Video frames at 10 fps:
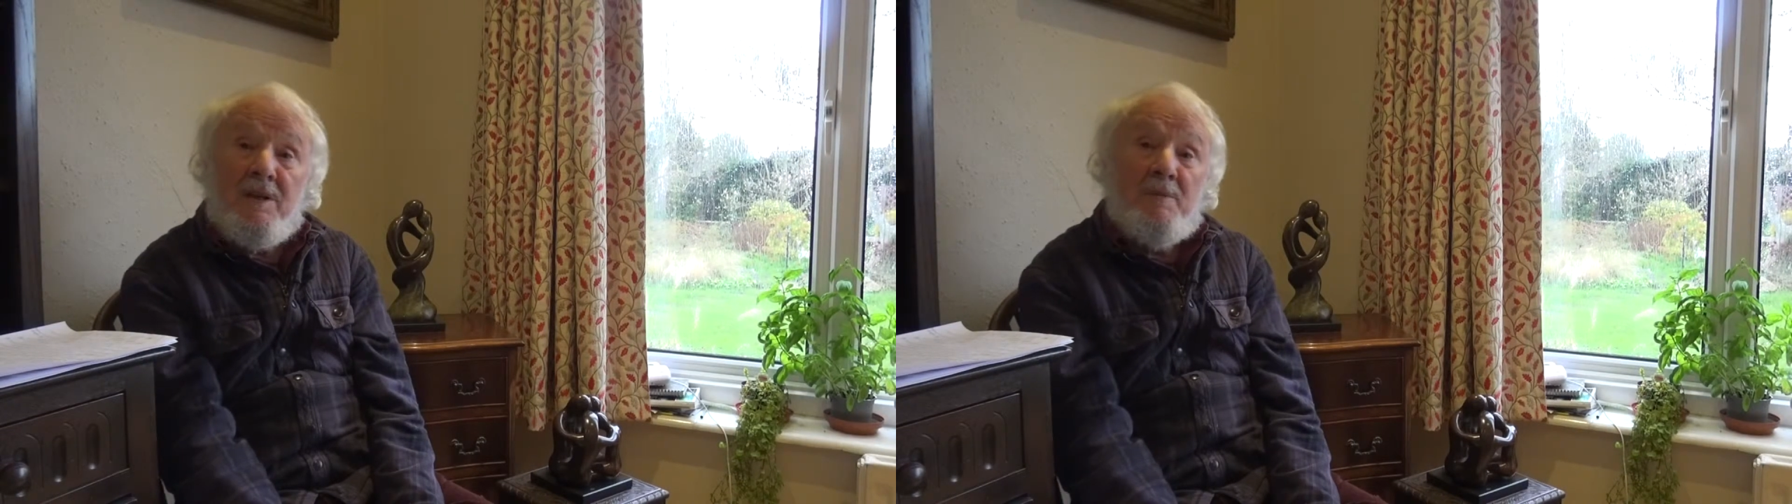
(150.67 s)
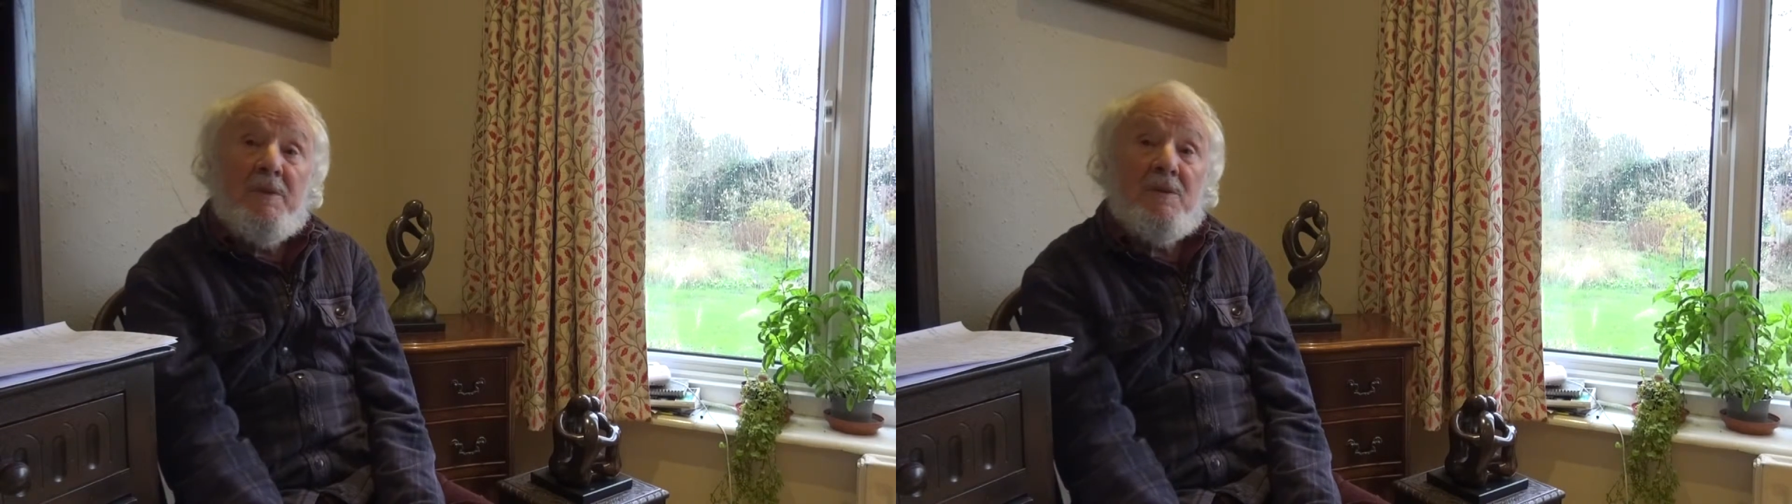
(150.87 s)

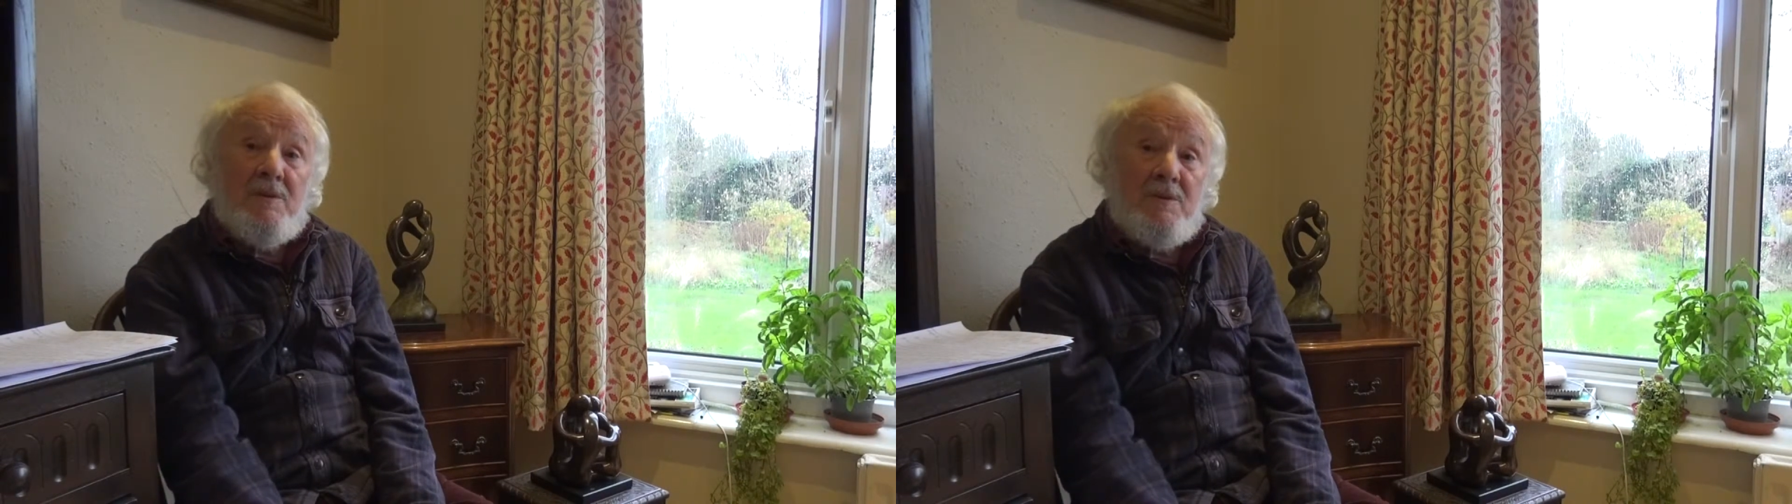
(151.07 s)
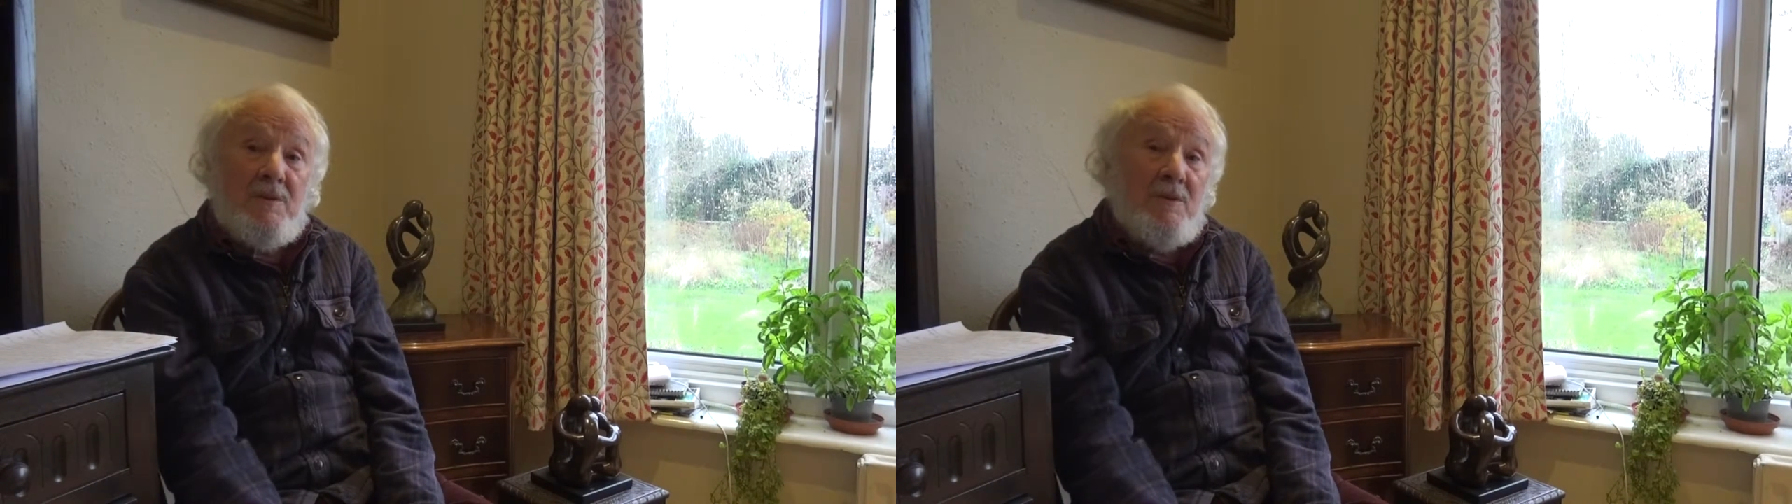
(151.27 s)
coming
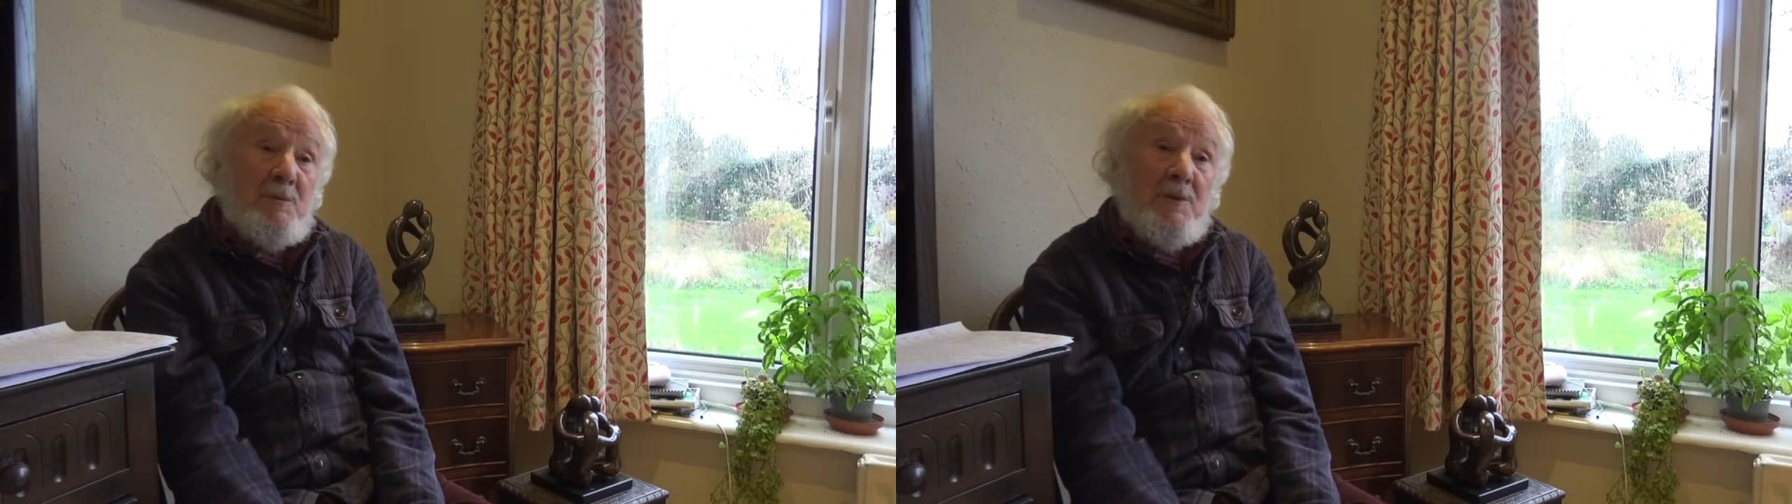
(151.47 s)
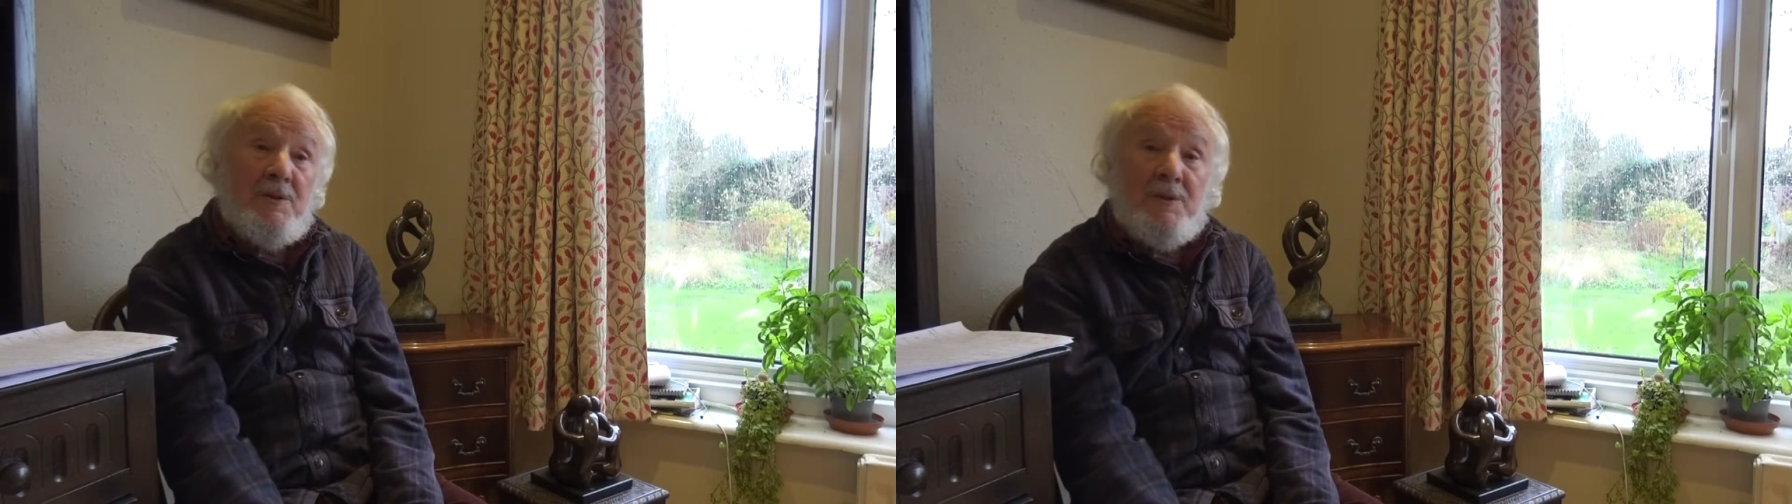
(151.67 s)
into the
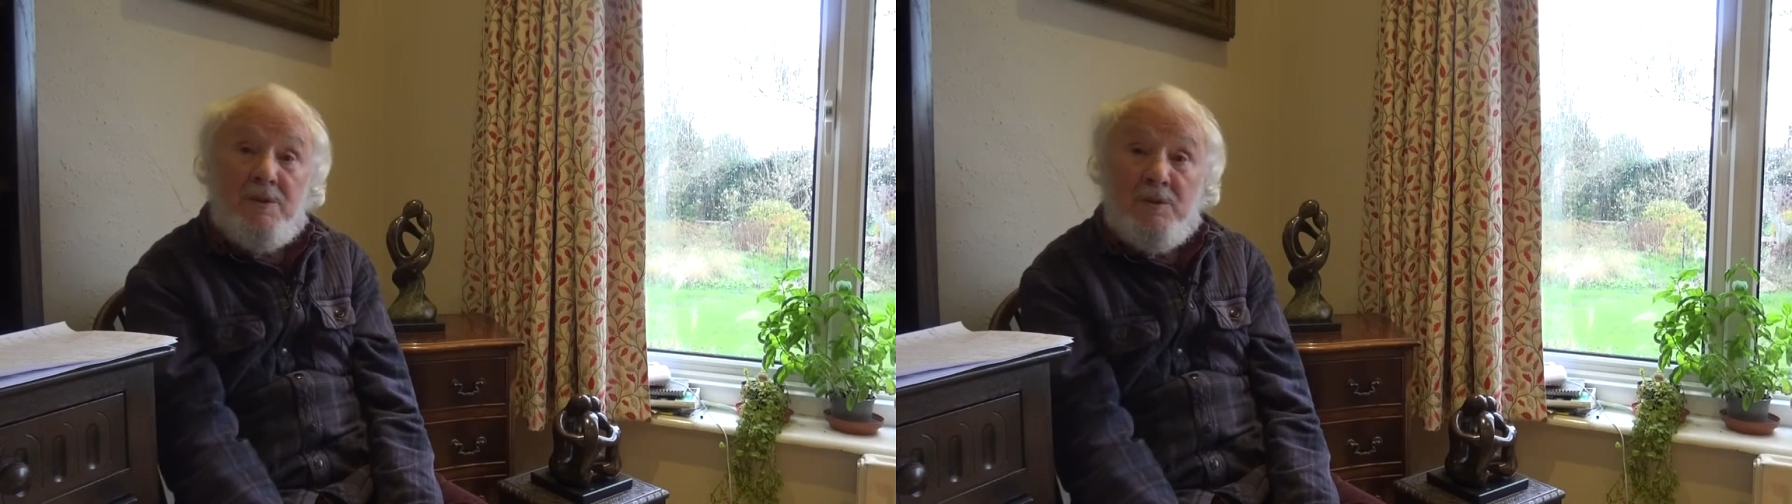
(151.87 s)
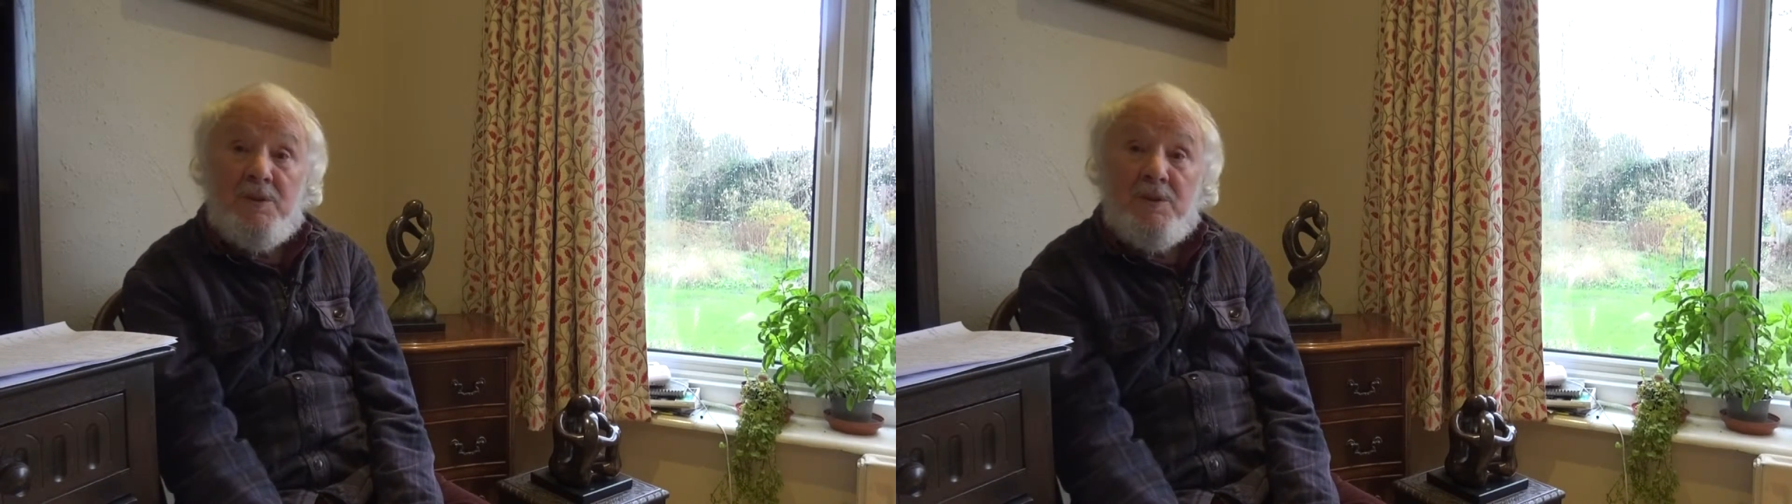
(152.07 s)
sculpture show,